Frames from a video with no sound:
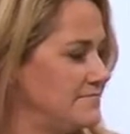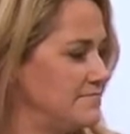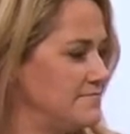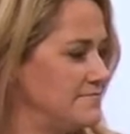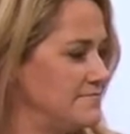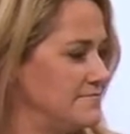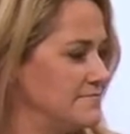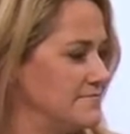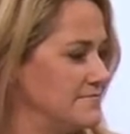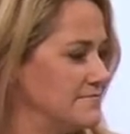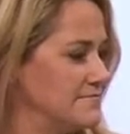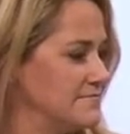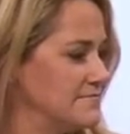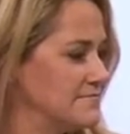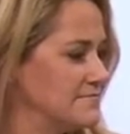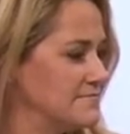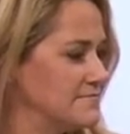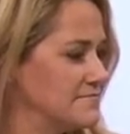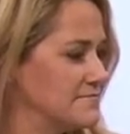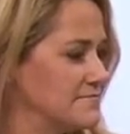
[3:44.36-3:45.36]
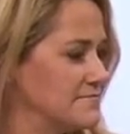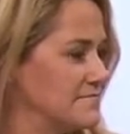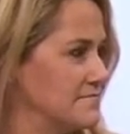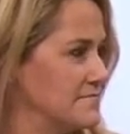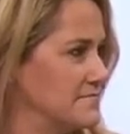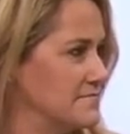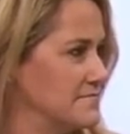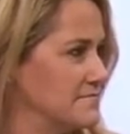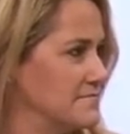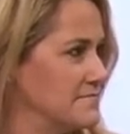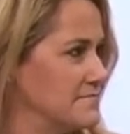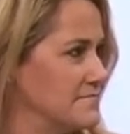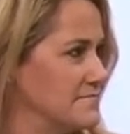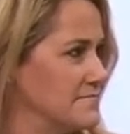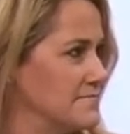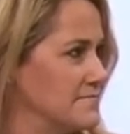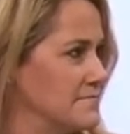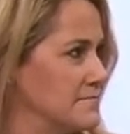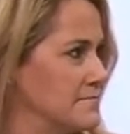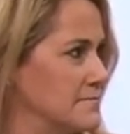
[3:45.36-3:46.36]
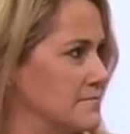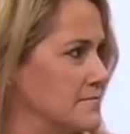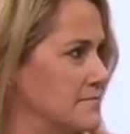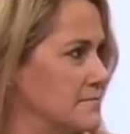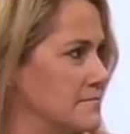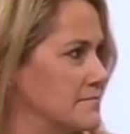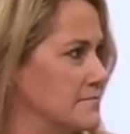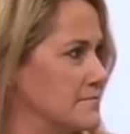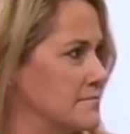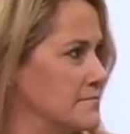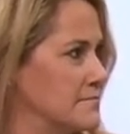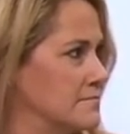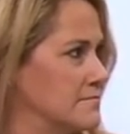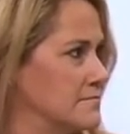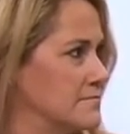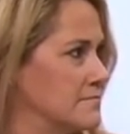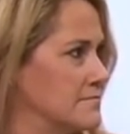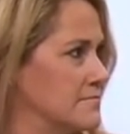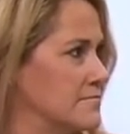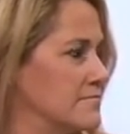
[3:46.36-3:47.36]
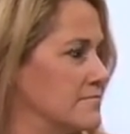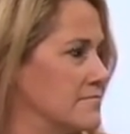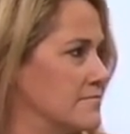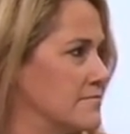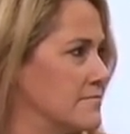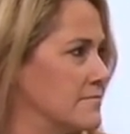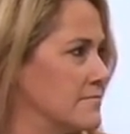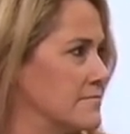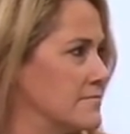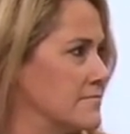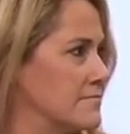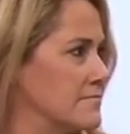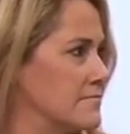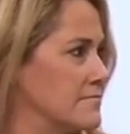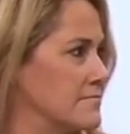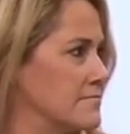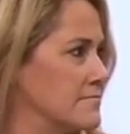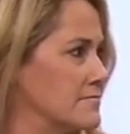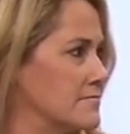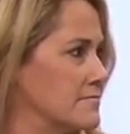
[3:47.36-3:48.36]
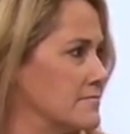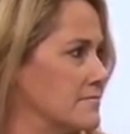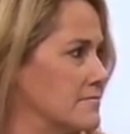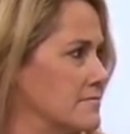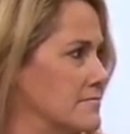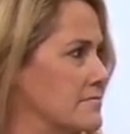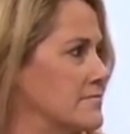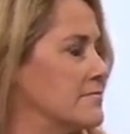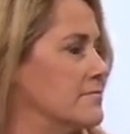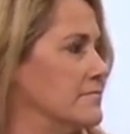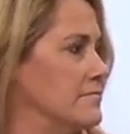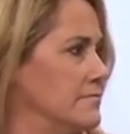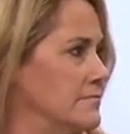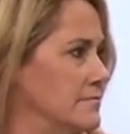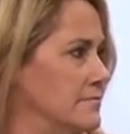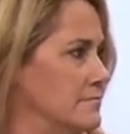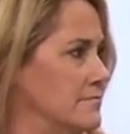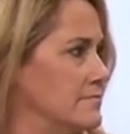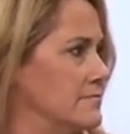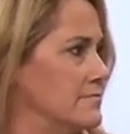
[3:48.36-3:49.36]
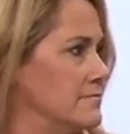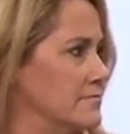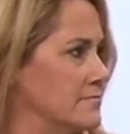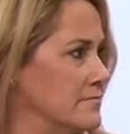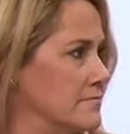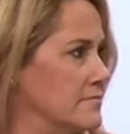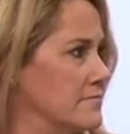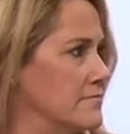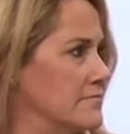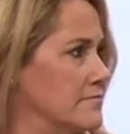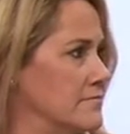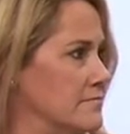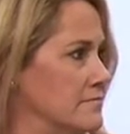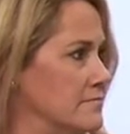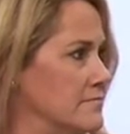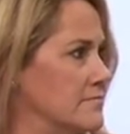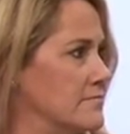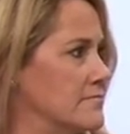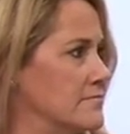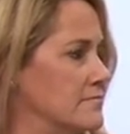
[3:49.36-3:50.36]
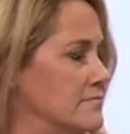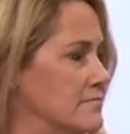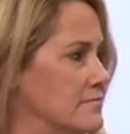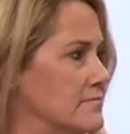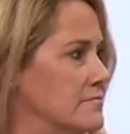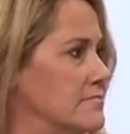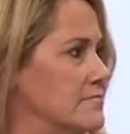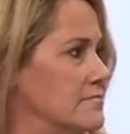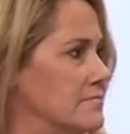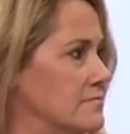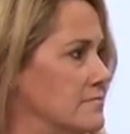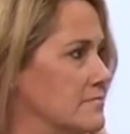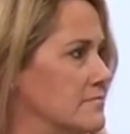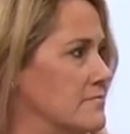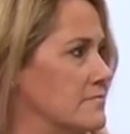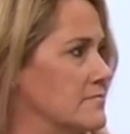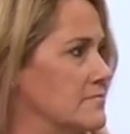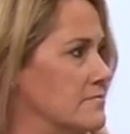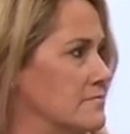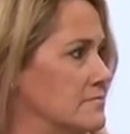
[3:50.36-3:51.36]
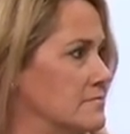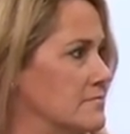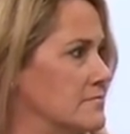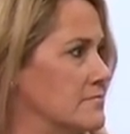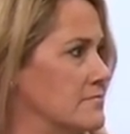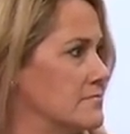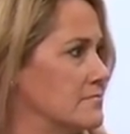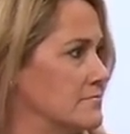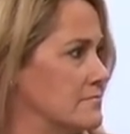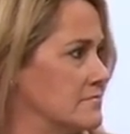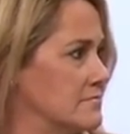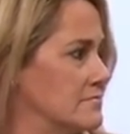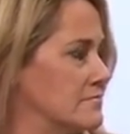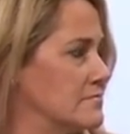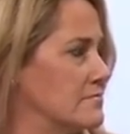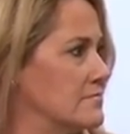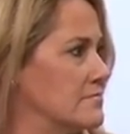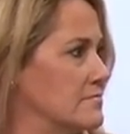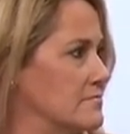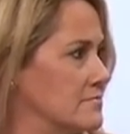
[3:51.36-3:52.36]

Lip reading: No words are spoken by the person on screen.